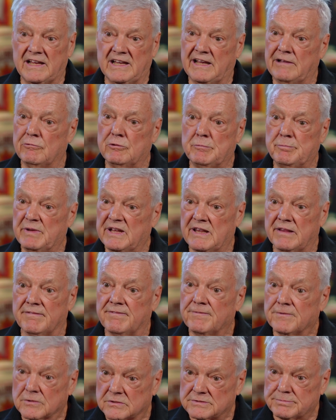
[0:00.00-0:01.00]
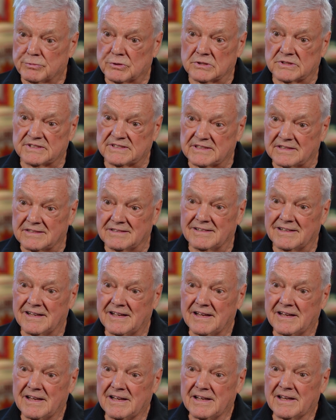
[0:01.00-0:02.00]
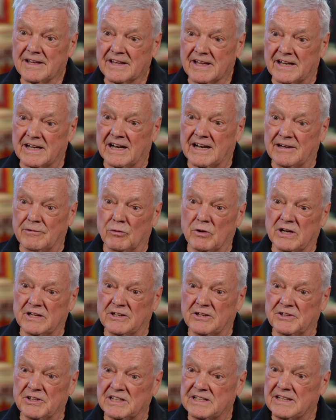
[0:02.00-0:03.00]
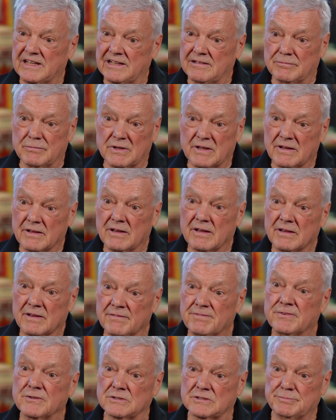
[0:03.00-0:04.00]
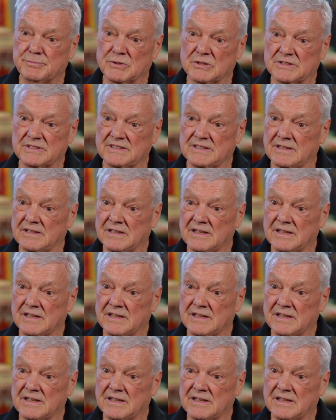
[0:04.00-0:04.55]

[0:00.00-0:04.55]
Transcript: he would be the first person that I'd want on the team, the first person.